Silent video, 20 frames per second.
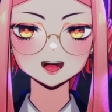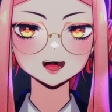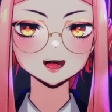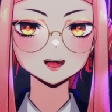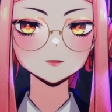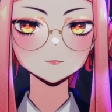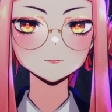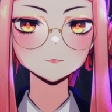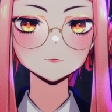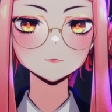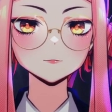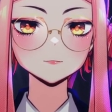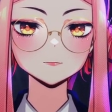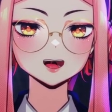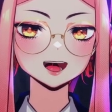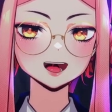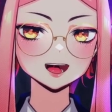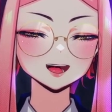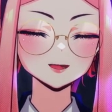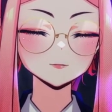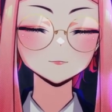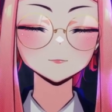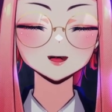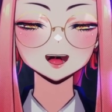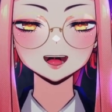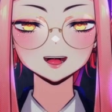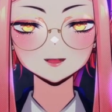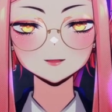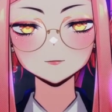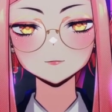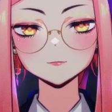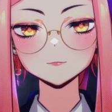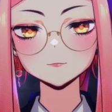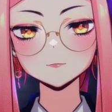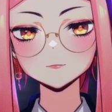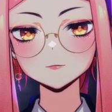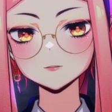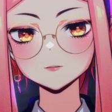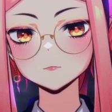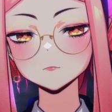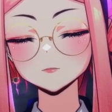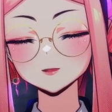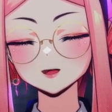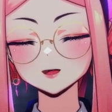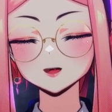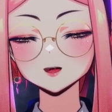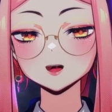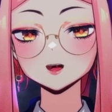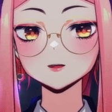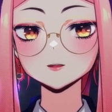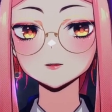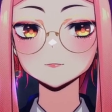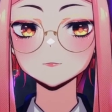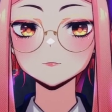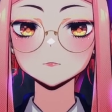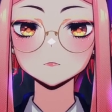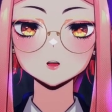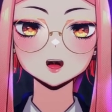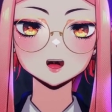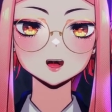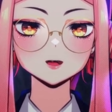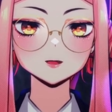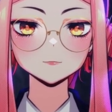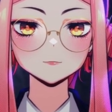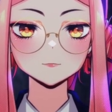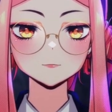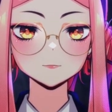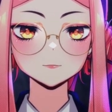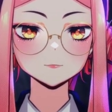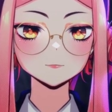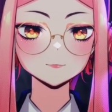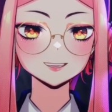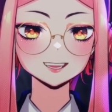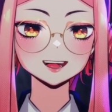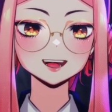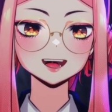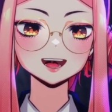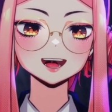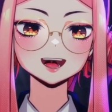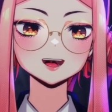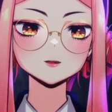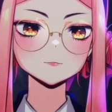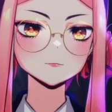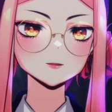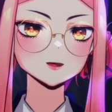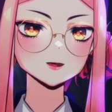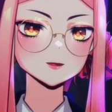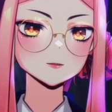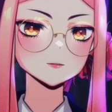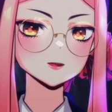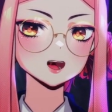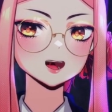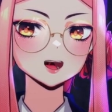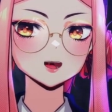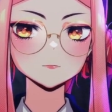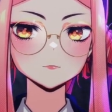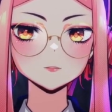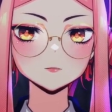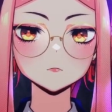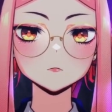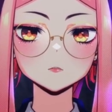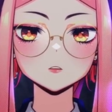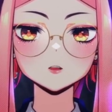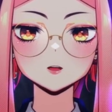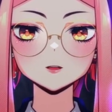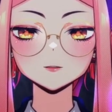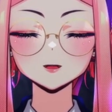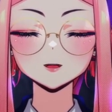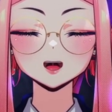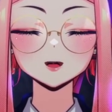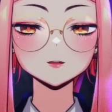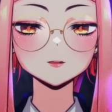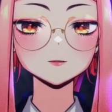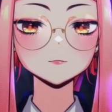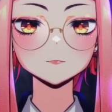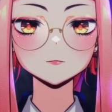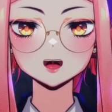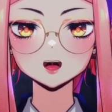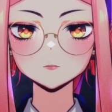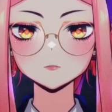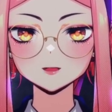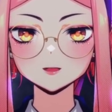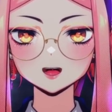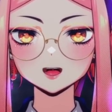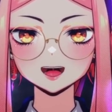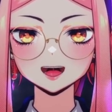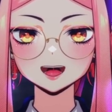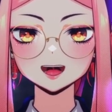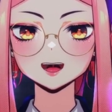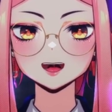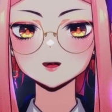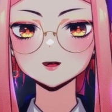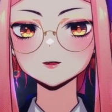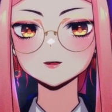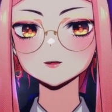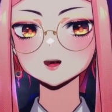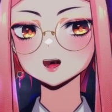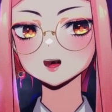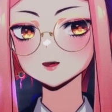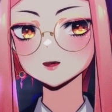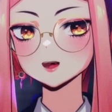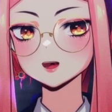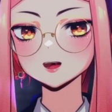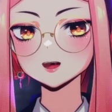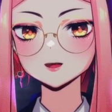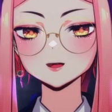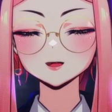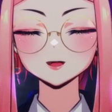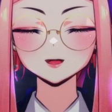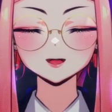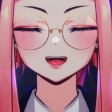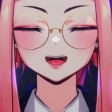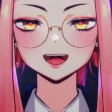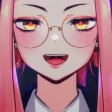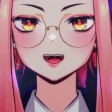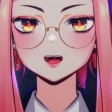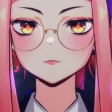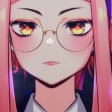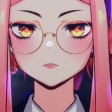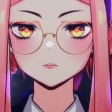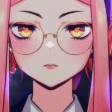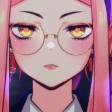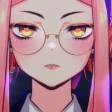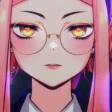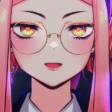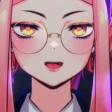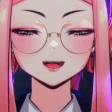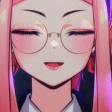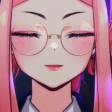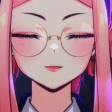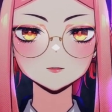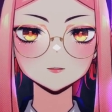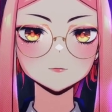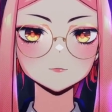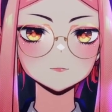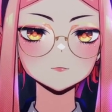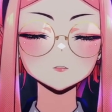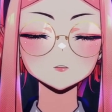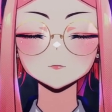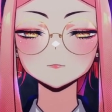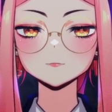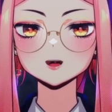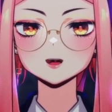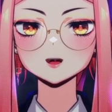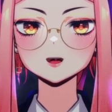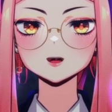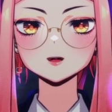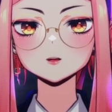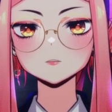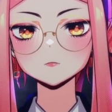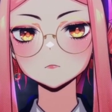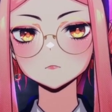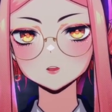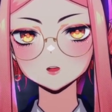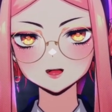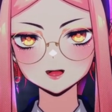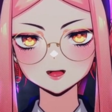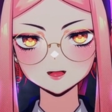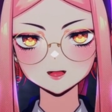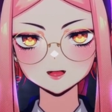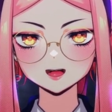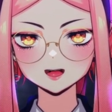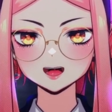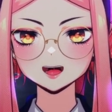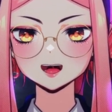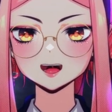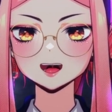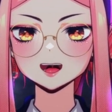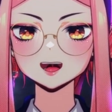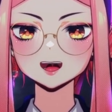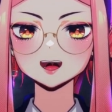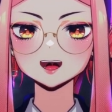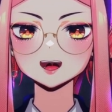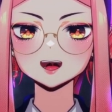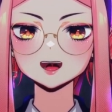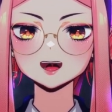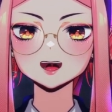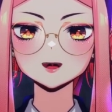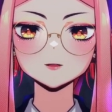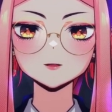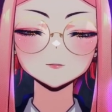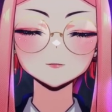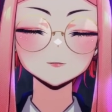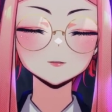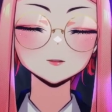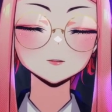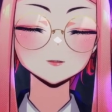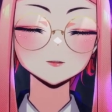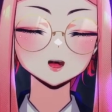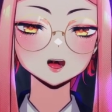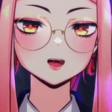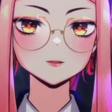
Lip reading: might have led the witnesses to misinterpret shadows or natural phenomena such as like animals as something extraordinary. And William